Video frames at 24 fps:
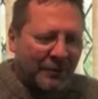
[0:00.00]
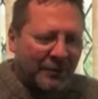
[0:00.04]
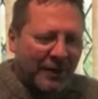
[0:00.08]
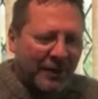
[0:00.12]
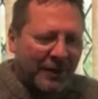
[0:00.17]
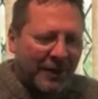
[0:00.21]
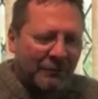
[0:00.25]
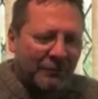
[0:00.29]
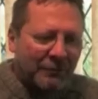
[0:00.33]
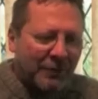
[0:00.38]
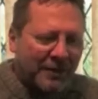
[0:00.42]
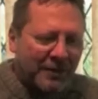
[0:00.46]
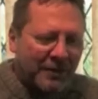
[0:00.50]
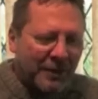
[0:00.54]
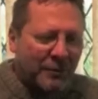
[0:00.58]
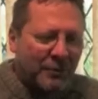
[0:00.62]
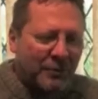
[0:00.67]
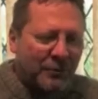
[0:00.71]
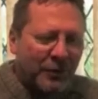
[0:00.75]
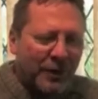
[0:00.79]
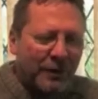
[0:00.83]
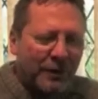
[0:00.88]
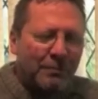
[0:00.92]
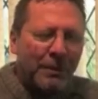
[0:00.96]
and I'd have Radio
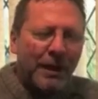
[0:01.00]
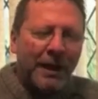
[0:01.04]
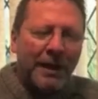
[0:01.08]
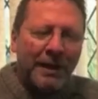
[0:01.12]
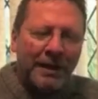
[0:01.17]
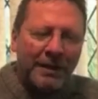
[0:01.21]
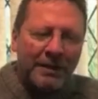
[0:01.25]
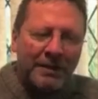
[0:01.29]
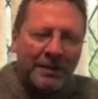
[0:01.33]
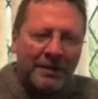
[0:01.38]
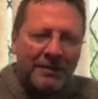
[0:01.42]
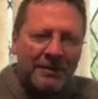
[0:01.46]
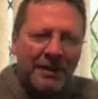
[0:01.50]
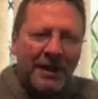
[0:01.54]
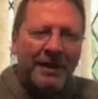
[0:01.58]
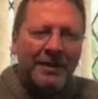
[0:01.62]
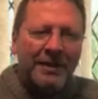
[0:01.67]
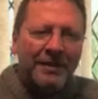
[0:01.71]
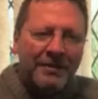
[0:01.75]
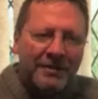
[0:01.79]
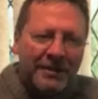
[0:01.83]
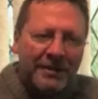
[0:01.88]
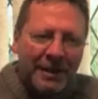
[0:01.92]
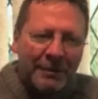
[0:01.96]
3 playing in the
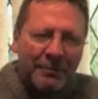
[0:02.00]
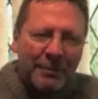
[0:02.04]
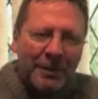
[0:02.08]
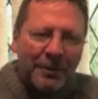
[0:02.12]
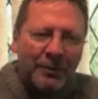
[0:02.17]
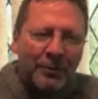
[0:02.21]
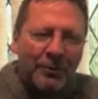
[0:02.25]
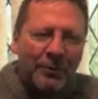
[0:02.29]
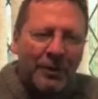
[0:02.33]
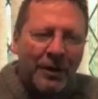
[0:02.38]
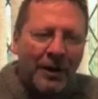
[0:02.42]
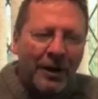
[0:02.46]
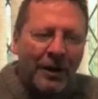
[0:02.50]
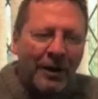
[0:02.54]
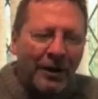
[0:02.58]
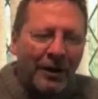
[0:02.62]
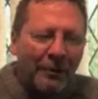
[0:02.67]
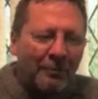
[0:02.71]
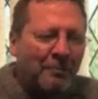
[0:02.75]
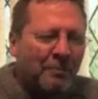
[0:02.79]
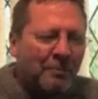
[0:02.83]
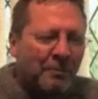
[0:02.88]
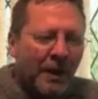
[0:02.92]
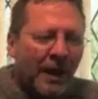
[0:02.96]
day just to keep me all
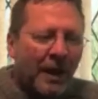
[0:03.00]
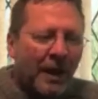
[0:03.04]
calm.